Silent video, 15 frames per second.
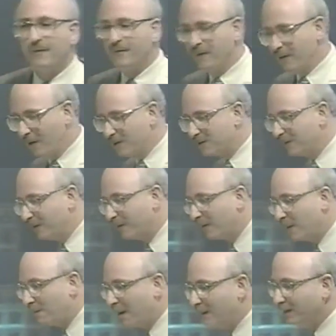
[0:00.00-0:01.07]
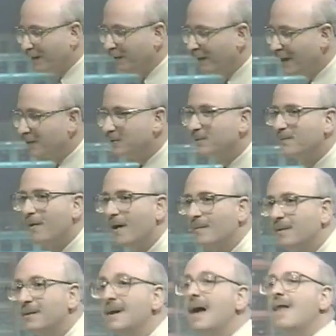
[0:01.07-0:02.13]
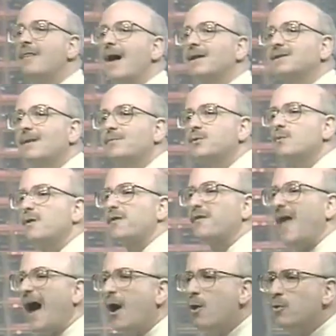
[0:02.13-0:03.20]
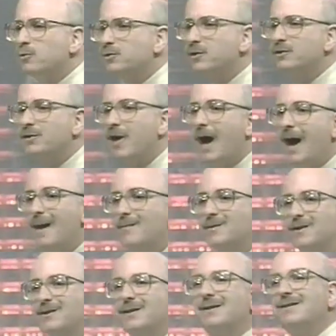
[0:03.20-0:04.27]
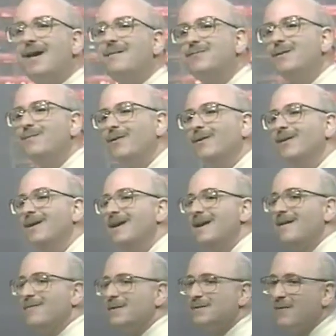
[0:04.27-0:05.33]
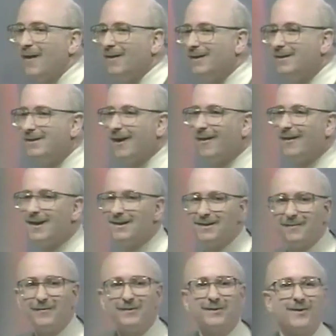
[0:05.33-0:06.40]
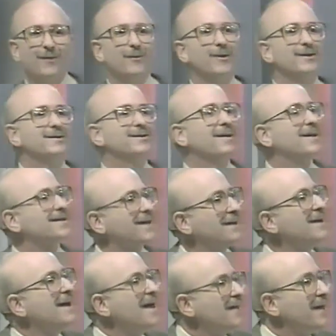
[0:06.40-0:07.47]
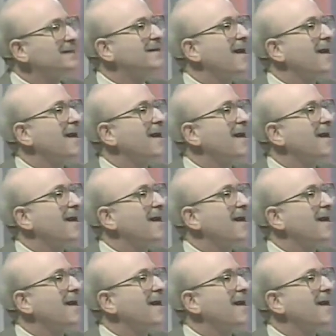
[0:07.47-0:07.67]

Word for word: for, those of you from the Public Affairs Department, that's up to a thousand times as acceptable if it's voluntary as if it's coerced. That's a, that's